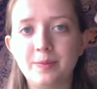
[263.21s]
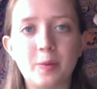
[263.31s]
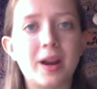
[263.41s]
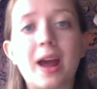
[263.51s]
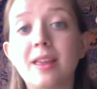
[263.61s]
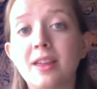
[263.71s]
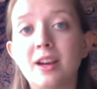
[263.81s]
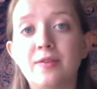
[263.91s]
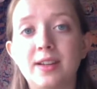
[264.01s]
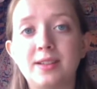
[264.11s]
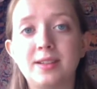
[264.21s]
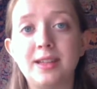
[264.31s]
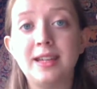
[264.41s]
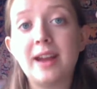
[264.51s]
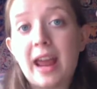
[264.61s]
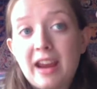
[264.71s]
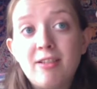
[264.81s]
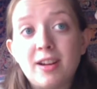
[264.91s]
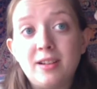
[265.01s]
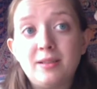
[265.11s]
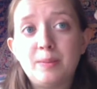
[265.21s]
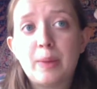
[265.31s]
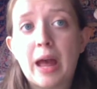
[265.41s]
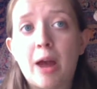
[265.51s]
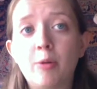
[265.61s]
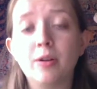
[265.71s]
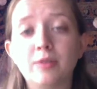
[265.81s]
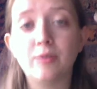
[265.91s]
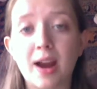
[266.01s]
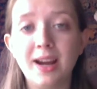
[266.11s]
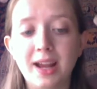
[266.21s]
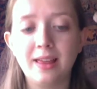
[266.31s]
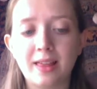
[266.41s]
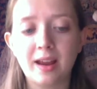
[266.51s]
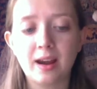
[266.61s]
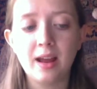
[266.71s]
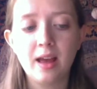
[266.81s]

what I think of as the inherent power of writing that